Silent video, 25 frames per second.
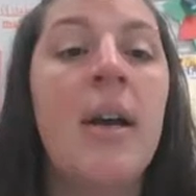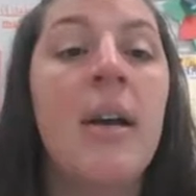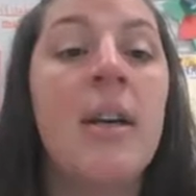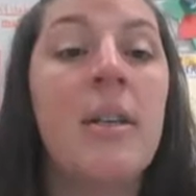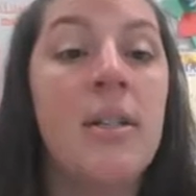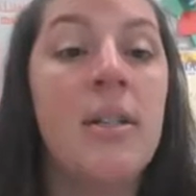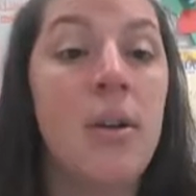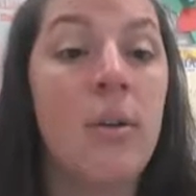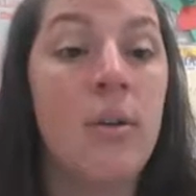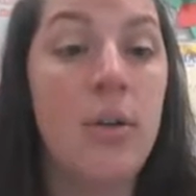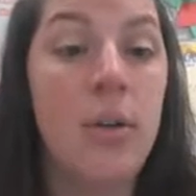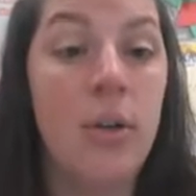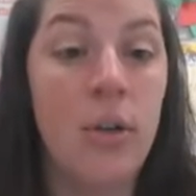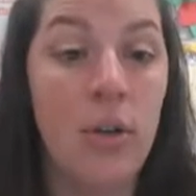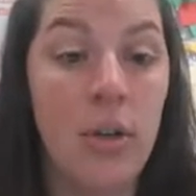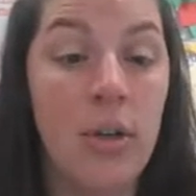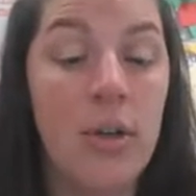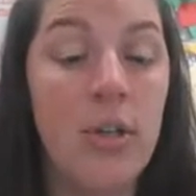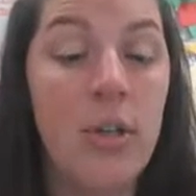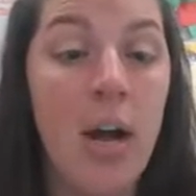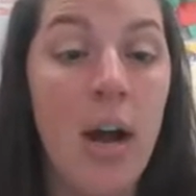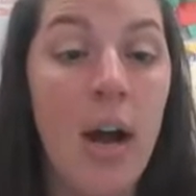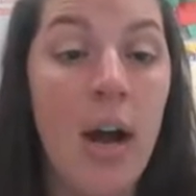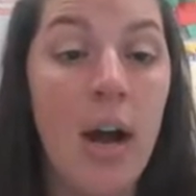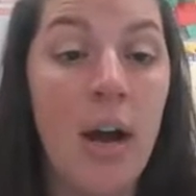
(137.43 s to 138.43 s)
So your
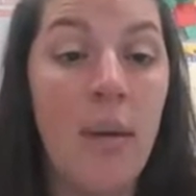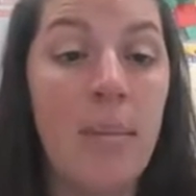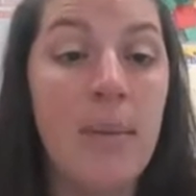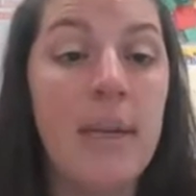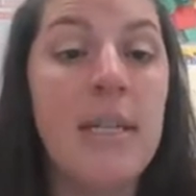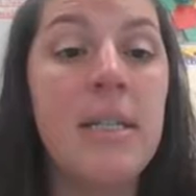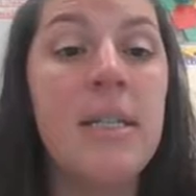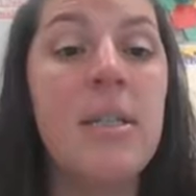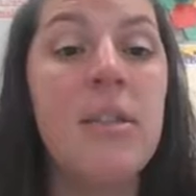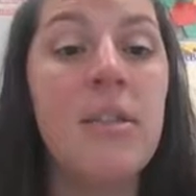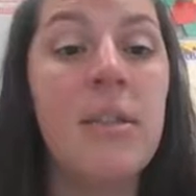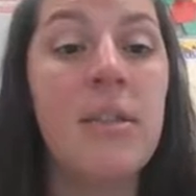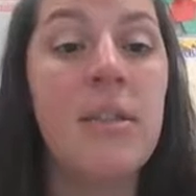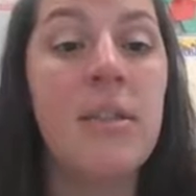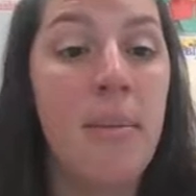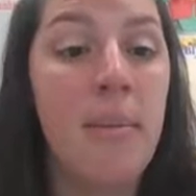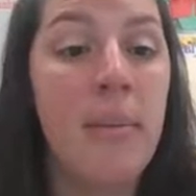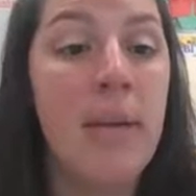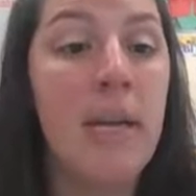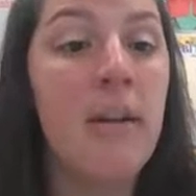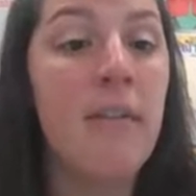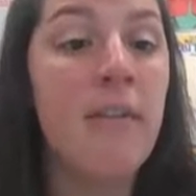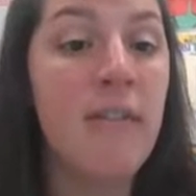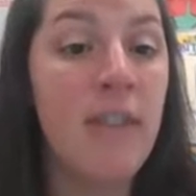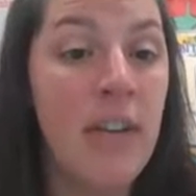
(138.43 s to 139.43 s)
job is to send
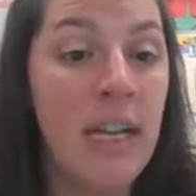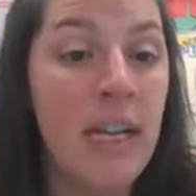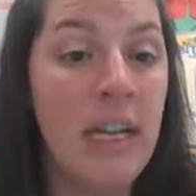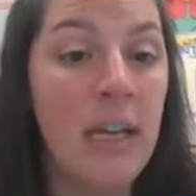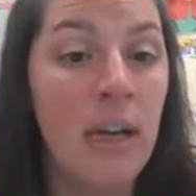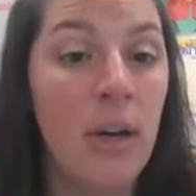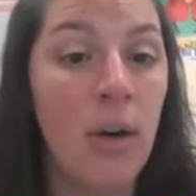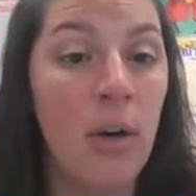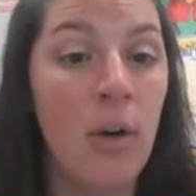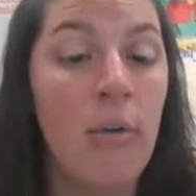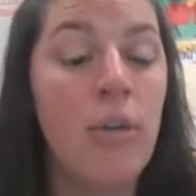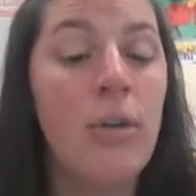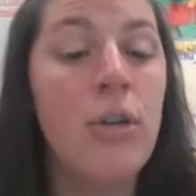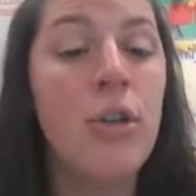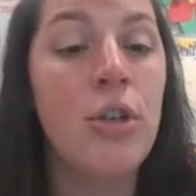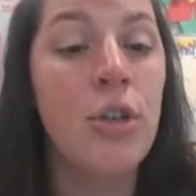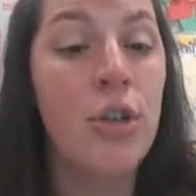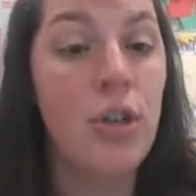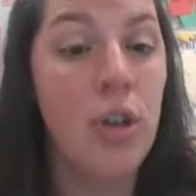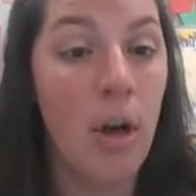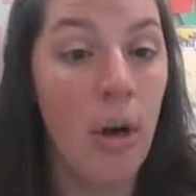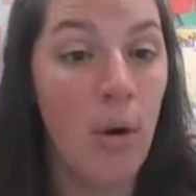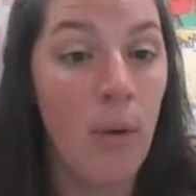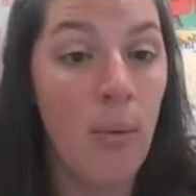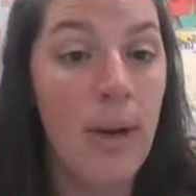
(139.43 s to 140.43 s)
me a video
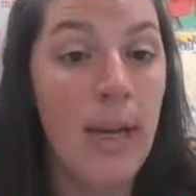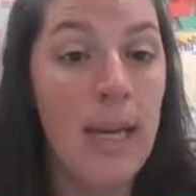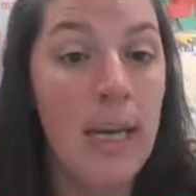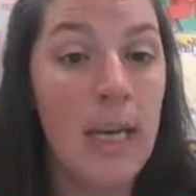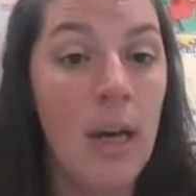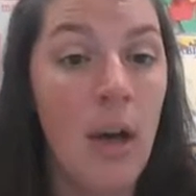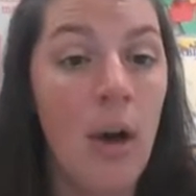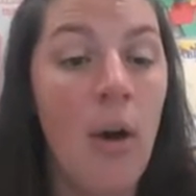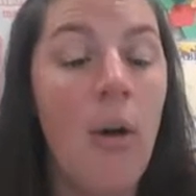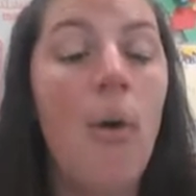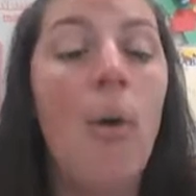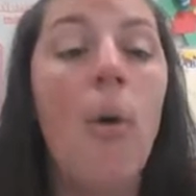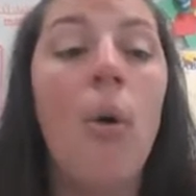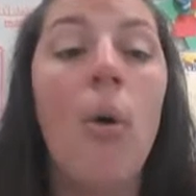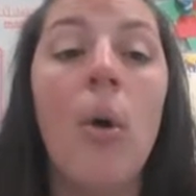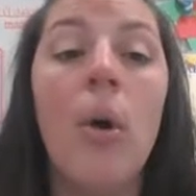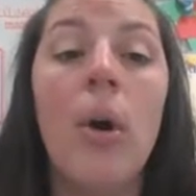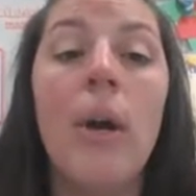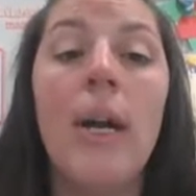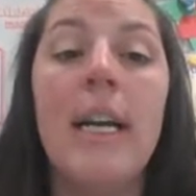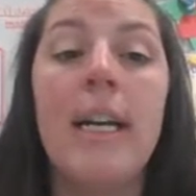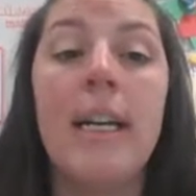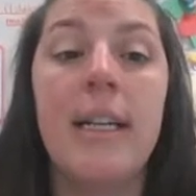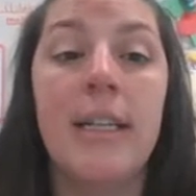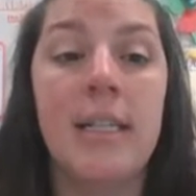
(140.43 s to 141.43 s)
showing
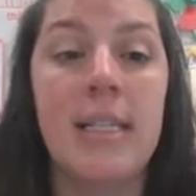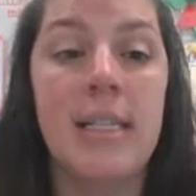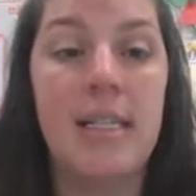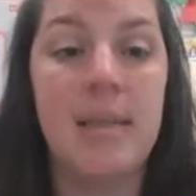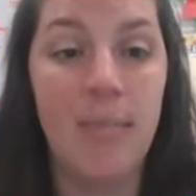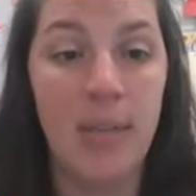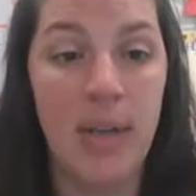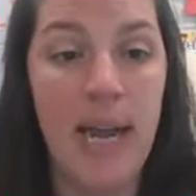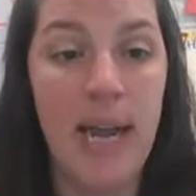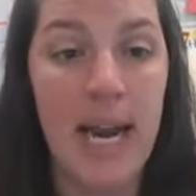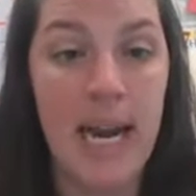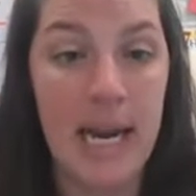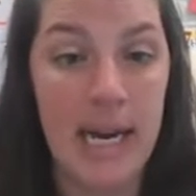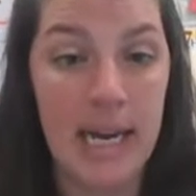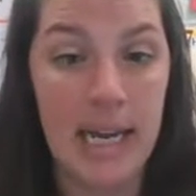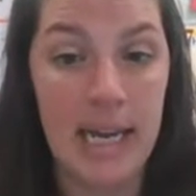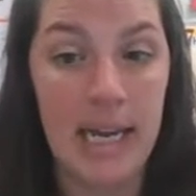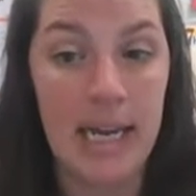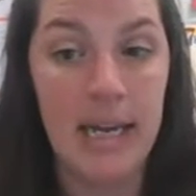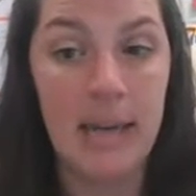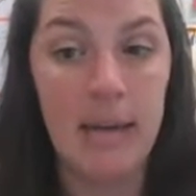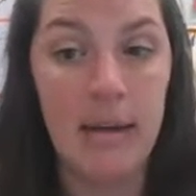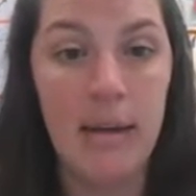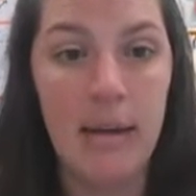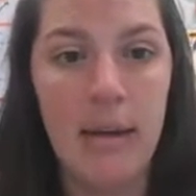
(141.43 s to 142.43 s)
or
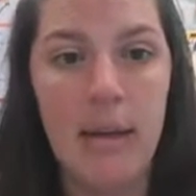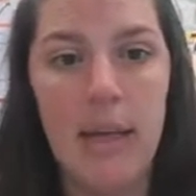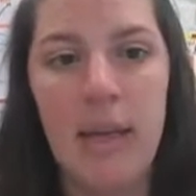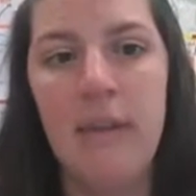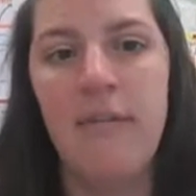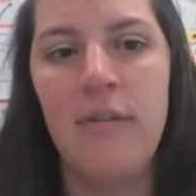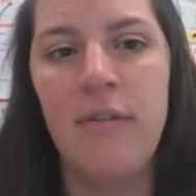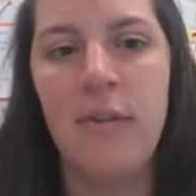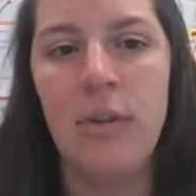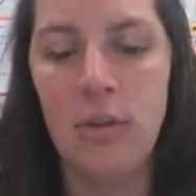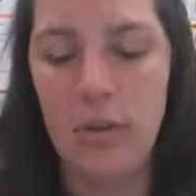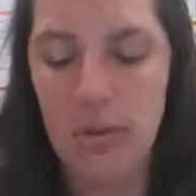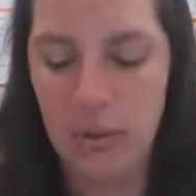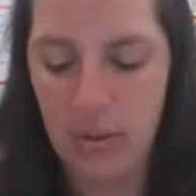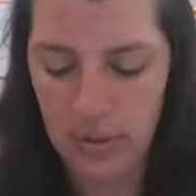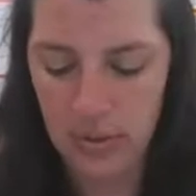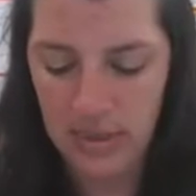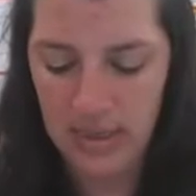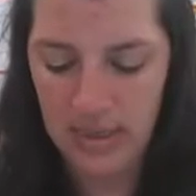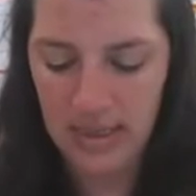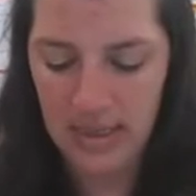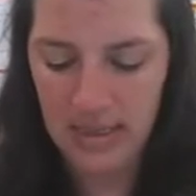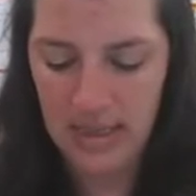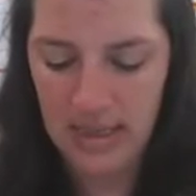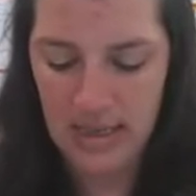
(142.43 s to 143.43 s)
explaining, if you
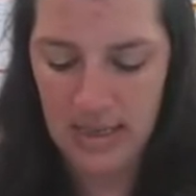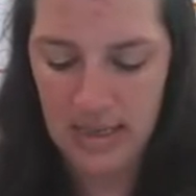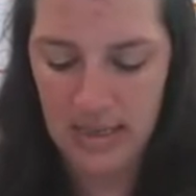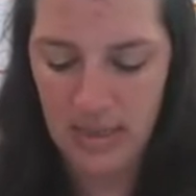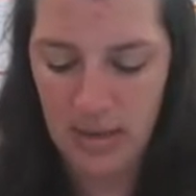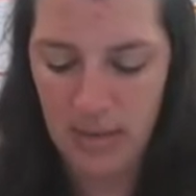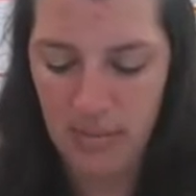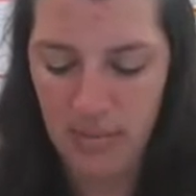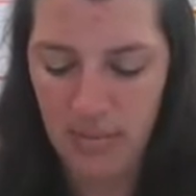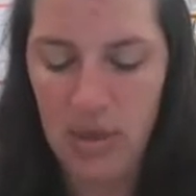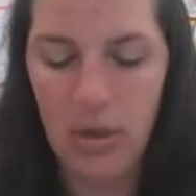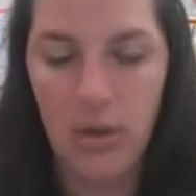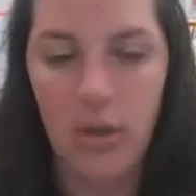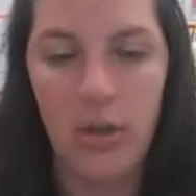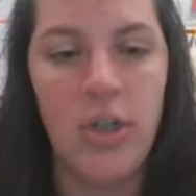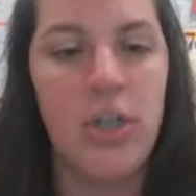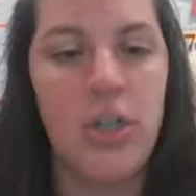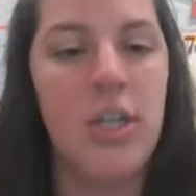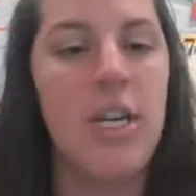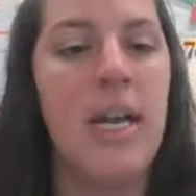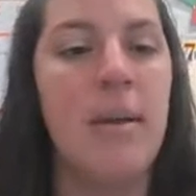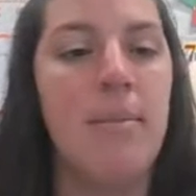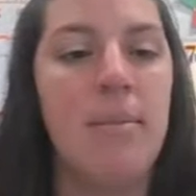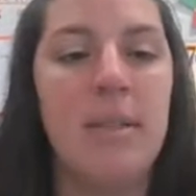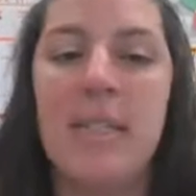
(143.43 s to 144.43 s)
use the computer
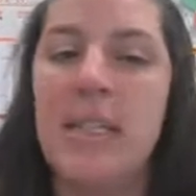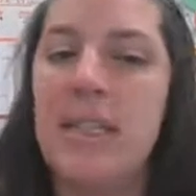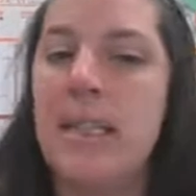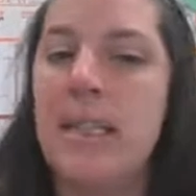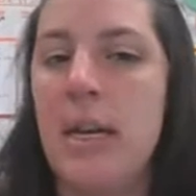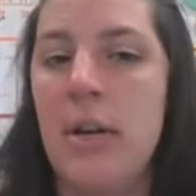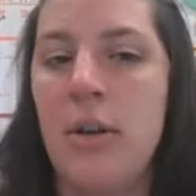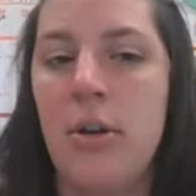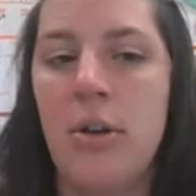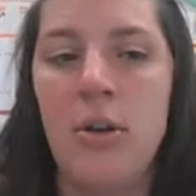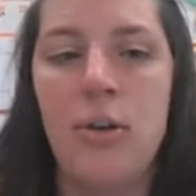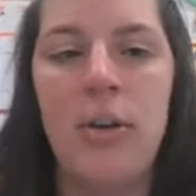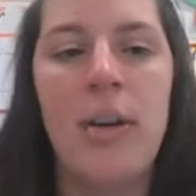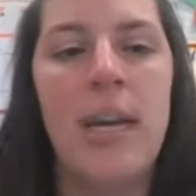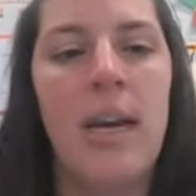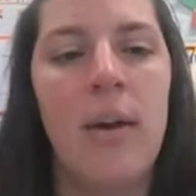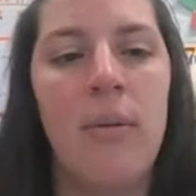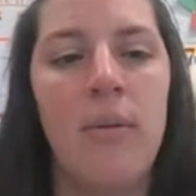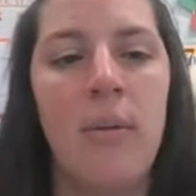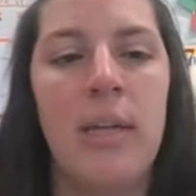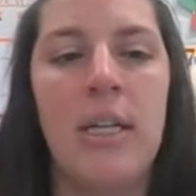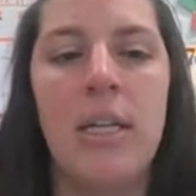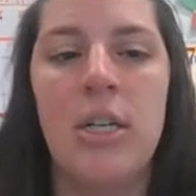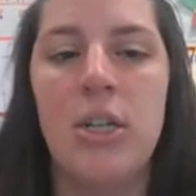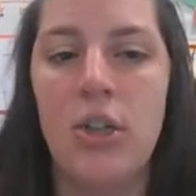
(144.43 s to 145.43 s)
shapes, because I know you can't
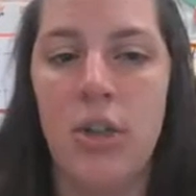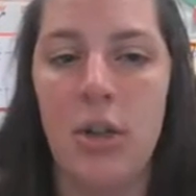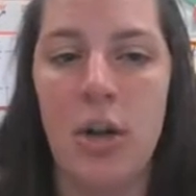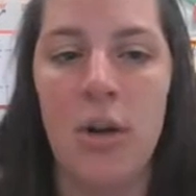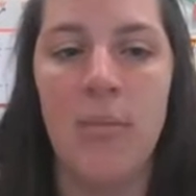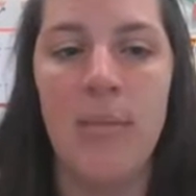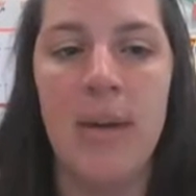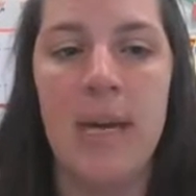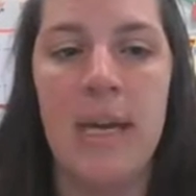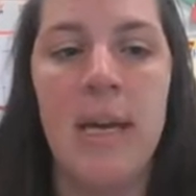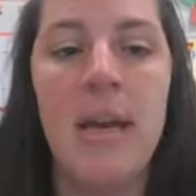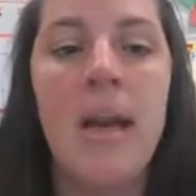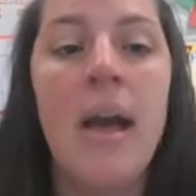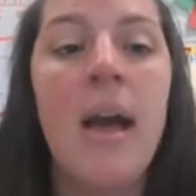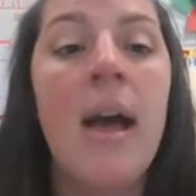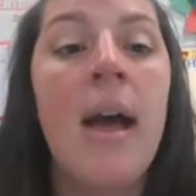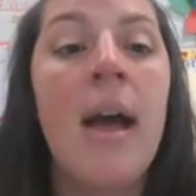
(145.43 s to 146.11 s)
really show me,